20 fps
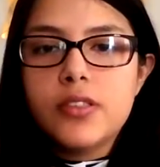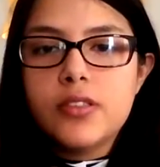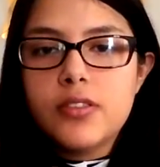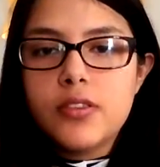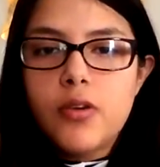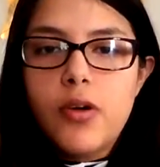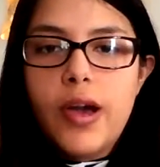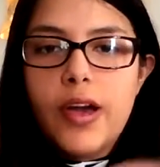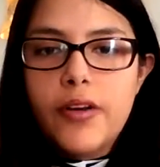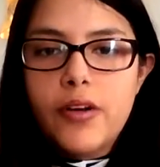
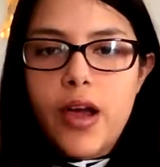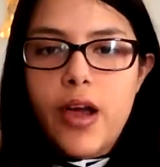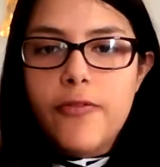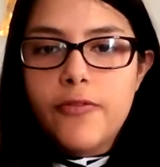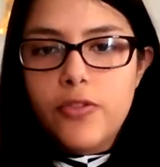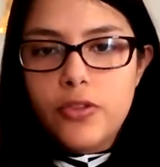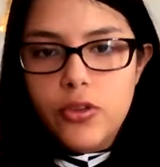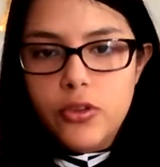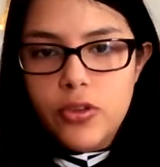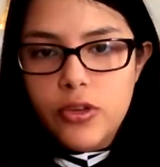so I don't
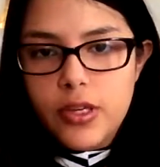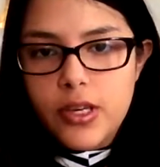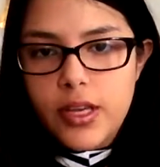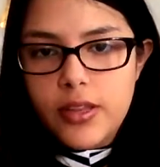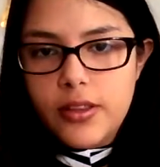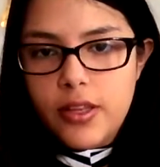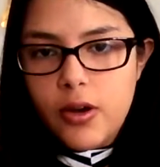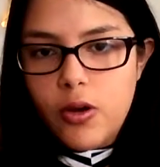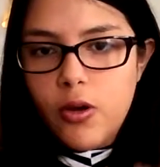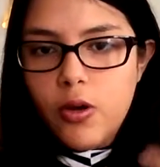have to look
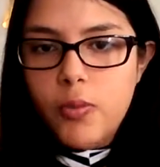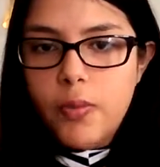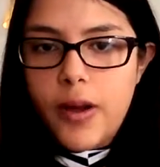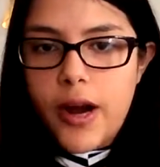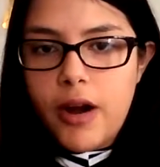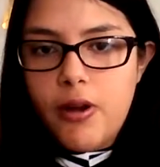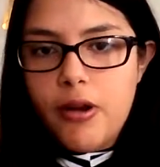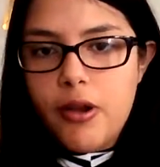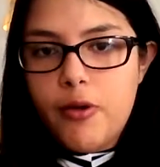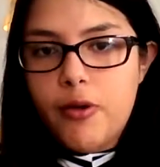at the whole
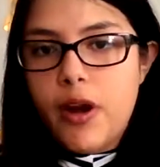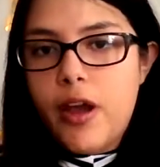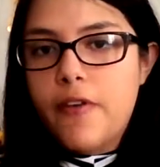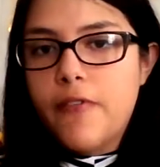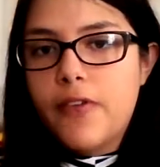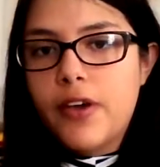paragraph,